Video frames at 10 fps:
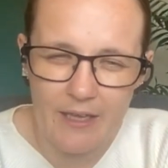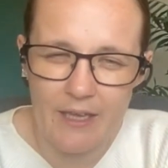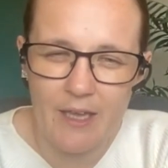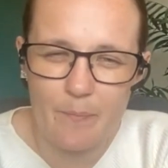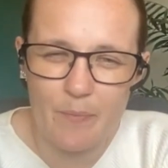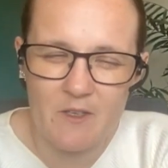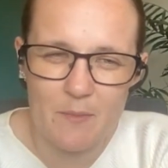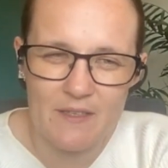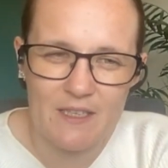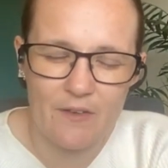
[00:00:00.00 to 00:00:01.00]
But
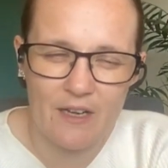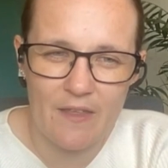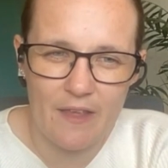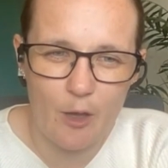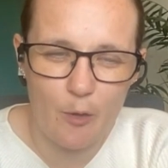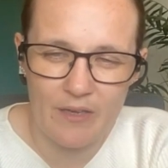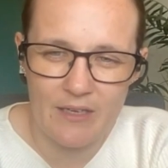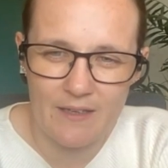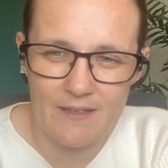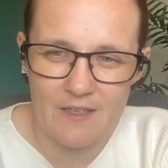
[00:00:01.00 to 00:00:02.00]
specifically the
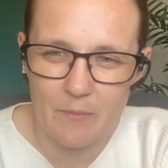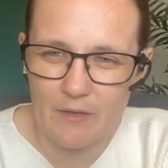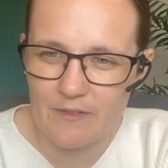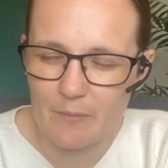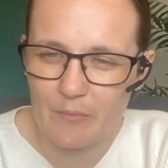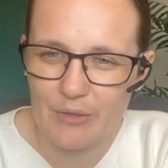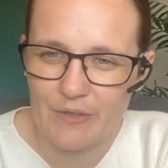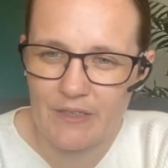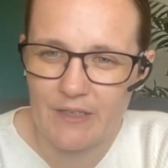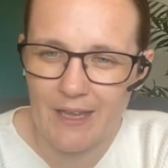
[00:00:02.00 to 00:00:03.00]
openness that's most
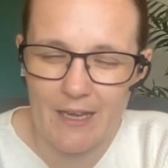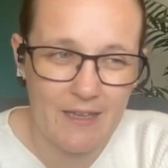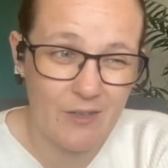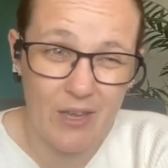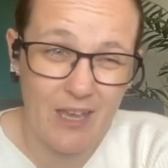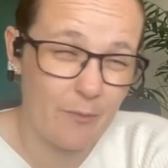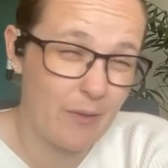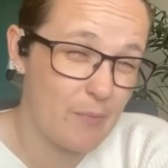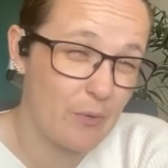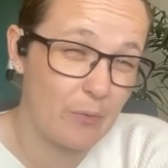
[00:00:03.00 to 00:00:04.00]
important. And it's okay if
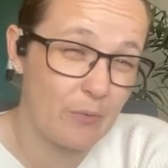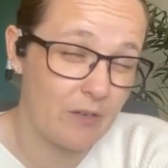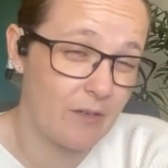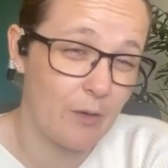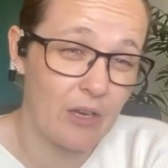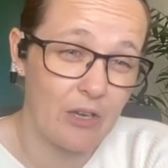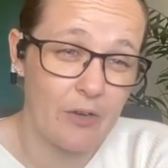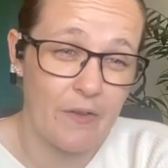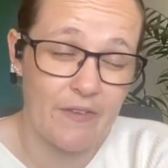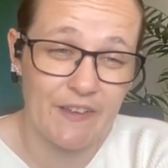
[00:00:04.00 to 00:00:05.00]
people don't know a
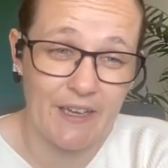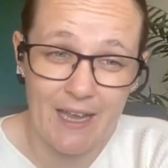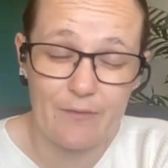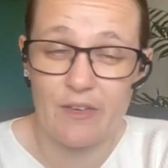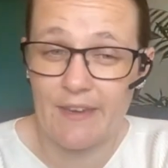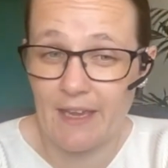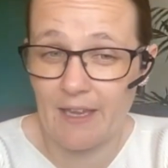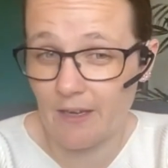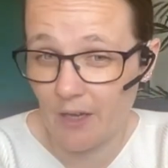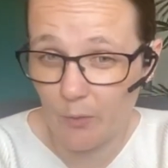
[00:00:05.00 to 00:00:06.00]
lot, or say I haven't
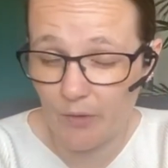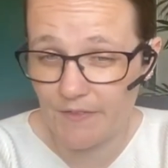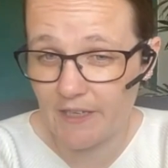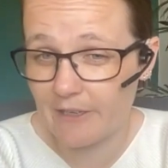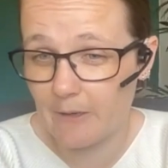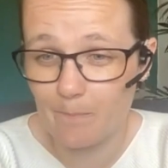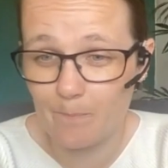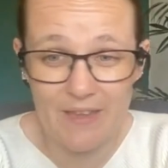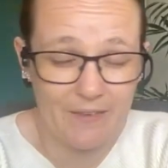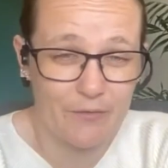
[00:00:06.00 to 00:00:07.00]
yet and I want to learn,
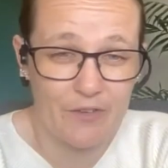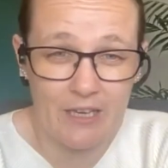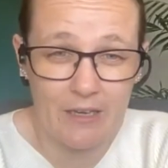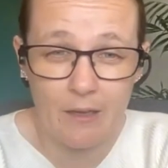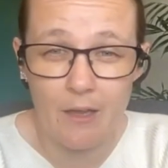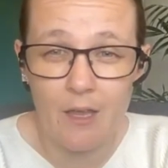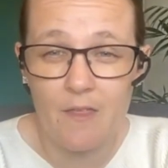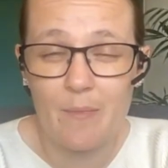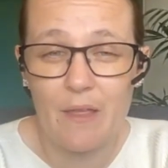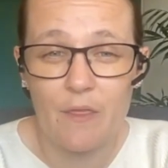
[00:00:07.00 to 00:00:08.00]
that's fine.
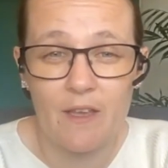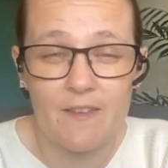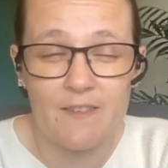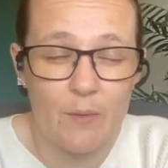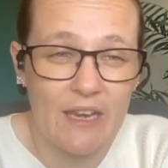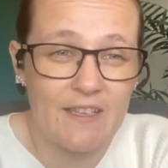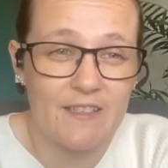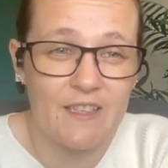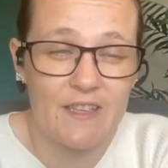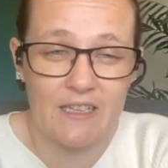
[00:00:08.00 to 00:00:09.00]
The main thing is that we need to
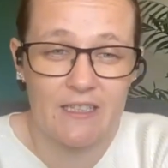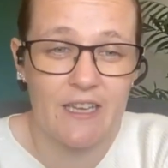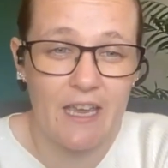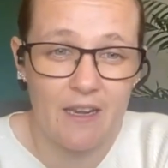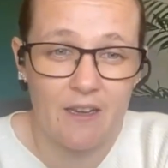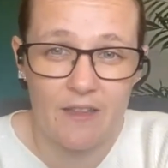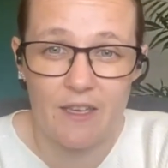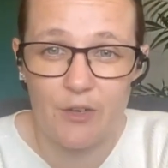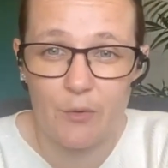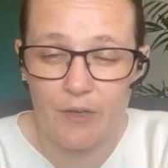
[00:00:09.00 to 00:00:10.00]
see that intent
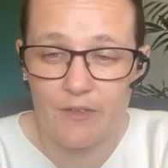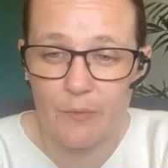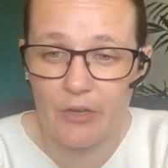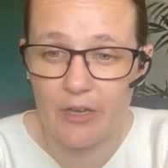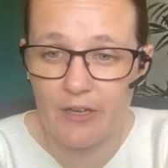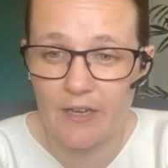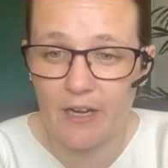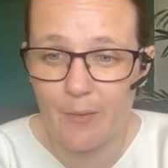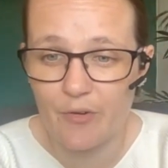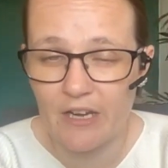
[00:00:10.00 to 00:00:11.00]
that you want to work and
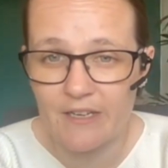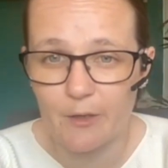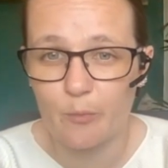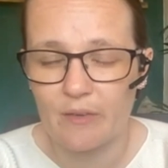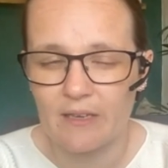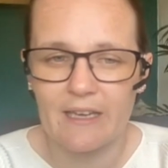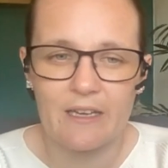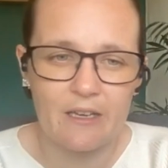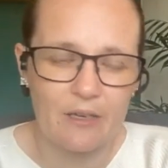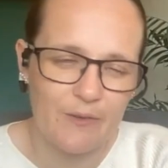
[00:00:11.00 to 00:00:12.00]
collaborate openly
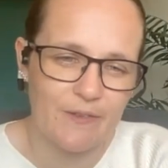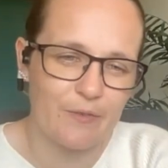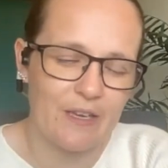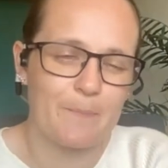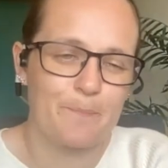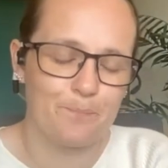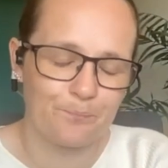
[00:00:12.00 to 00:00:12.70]
and inclusively.